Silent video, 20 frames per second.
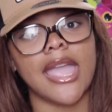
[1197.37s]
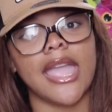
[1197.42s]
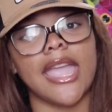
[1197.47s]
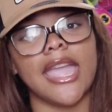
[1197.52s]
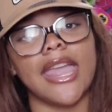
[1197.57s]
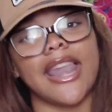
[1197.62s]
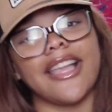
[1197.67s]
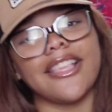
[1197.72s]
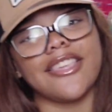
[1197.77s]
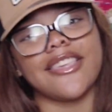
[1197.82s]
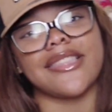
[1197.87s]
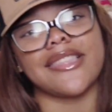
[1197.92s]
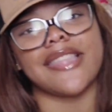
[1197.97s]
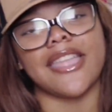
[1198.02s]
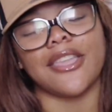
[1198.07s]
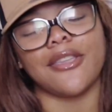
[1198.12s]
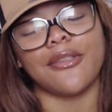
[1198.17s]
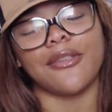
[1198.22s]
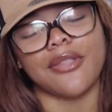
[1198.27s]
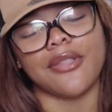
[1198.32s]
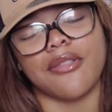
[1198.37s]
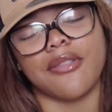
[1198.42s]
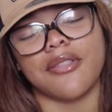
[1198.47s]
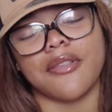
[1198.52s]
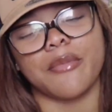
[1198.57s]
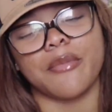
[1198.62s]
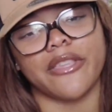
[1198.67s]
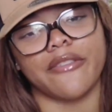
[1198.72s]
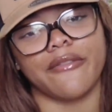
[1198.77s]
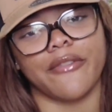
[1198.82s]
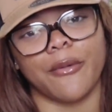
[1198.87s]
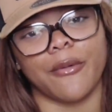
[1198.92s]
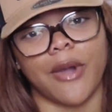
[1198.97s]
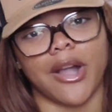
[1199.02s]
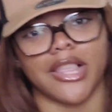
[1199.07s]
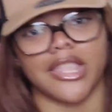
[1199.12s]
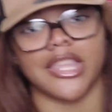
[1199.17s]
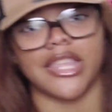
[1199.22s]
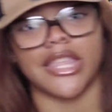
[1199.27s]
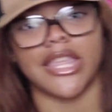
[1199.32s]
And I just thank you so much for
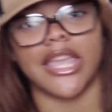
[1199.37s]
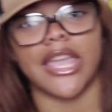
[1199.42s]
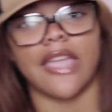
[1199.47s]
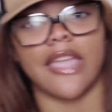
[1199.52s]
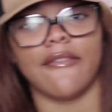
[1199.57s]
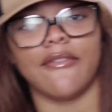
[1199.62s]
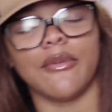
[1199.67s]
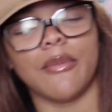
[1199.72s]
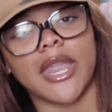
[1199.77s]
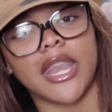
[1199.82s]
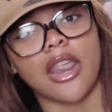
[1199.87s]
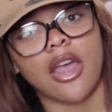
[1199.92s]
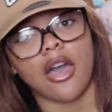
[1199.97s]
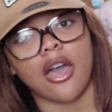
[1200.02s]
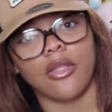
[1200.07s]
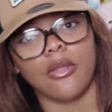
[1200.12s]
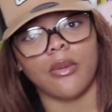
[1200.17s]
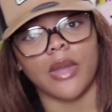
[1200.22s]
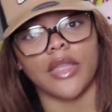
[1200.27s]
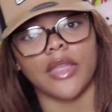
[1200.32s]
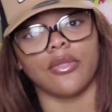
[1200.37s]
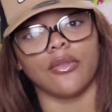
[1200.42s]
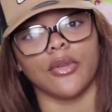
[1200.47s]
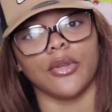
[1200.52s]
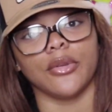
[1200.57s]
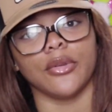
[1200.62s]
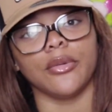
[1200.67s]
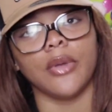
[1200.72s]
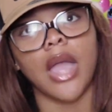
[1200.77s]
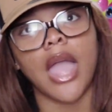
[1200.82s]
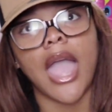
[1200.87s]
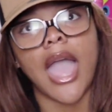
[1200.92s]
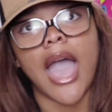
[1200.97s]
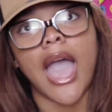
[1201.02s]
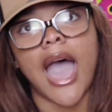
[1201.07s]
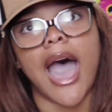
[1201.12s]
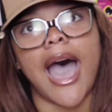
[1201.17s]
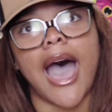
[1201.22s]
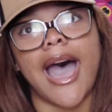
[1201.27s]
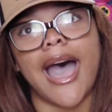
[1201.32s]
watching. If you made it the way through,
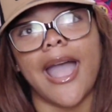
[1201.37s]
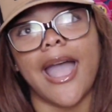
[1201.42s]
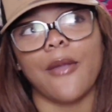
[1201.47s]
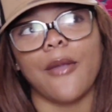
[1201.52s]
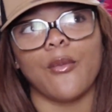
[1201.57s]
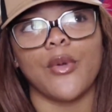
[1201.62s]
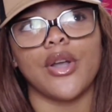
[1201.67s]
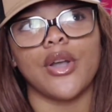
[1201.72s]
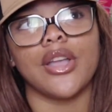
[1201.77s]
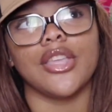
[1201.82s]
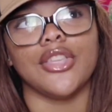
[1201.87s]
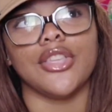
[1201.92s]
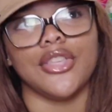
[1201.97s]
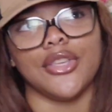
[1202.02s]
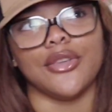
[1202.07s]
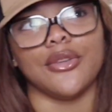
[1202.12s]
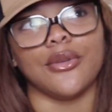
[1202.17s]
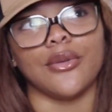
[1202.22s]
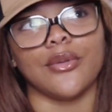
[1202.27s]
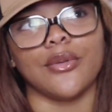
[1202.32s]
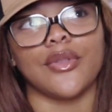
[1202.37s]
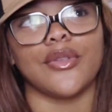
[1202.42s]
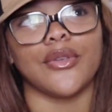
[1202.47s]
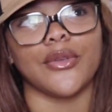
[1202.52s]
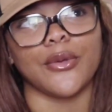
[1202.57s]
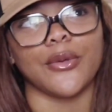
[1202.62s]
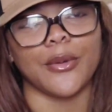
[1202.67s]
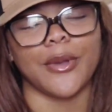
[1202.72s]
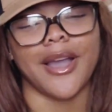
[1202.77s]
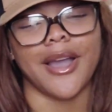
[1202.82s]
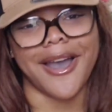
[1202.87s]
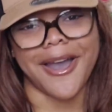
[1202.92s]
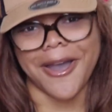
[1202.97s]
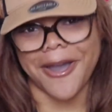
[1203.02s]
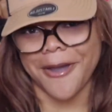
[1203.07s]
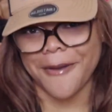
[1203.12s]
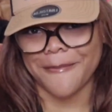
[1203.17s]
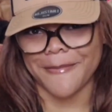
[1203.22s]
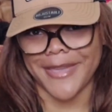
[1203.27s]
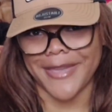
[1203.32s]
I want you to
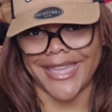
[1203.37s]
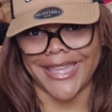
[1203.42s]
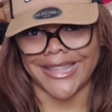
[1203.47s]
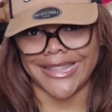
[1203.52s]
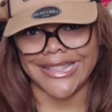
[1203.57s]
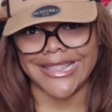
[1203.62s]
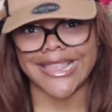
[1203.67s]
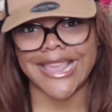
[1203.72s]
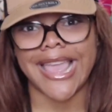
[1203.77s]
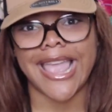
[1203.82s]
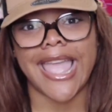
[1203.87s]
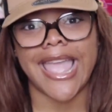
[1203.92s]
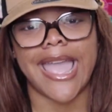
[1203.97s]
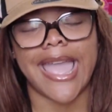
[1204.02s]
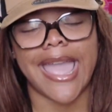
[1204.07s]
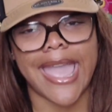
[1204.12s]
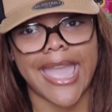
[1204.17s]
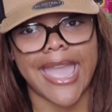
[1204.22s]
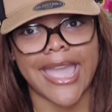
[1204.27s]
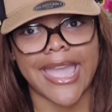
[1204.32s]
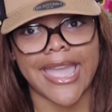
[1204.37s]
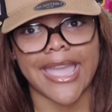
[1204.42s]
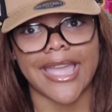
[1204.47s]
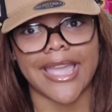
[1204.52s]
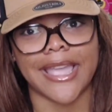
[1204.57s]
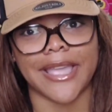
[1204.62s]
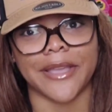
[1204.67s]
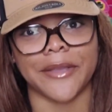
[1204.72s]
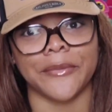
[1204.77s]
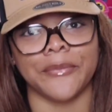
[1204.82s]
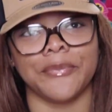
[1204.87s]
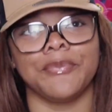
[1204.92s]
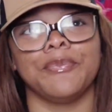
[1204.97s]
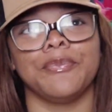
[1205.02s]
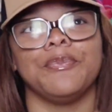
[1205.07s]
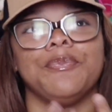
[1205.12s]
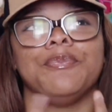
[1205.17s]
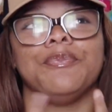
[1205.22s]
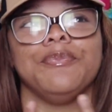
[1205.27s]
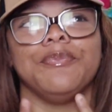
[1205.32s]
comment a
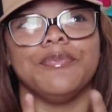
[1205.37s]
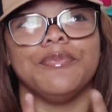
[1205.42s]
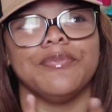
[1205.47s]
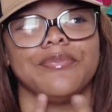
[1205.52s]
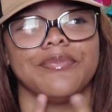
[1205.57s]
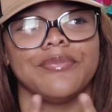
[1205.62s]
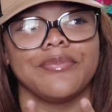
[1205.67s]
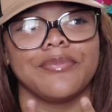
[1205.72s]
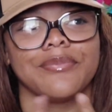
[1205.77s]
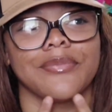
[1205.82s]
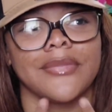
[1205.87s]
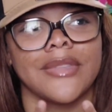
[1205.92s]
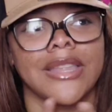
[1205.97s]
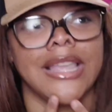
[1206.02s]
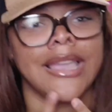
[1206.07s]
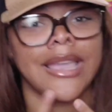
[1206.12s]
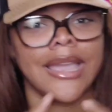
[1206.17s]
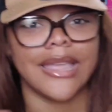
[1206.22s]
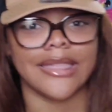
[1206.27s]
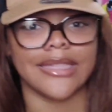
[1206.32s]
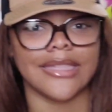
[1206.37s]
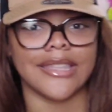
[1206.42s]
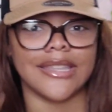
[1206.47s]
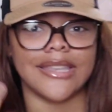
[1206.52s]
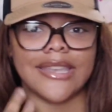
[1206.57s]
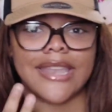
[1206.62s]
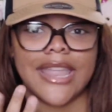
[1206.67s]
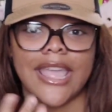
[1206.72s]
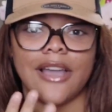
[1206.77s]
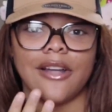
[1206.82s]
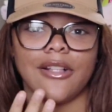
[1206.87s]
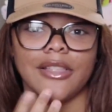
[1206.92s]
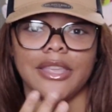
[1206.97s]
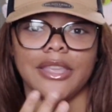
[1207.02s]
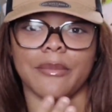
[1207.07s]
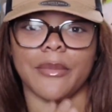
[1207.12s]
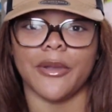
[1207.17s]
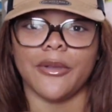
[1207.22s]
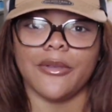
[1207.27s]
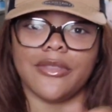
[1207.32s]
the nail
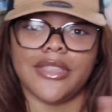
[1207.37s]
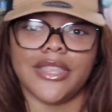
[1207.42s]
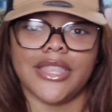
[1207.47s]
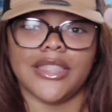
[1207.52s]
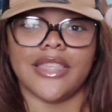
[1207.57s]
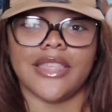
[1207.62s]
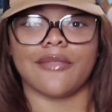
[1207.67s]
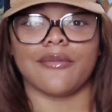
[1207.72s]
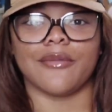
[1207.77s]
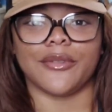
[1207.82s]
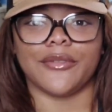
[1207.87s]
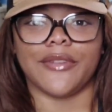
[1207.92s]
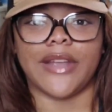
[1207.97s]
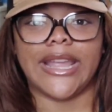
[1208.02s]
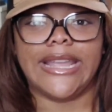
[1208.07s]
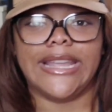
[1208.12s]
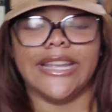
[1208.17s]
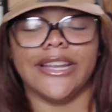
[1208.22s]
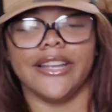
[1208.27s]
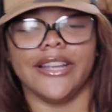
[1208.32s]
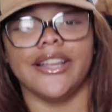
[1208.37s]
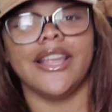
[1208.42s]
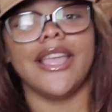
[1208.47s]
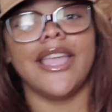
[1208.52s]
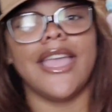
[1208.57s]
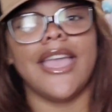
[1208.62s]
emoji, this one right here.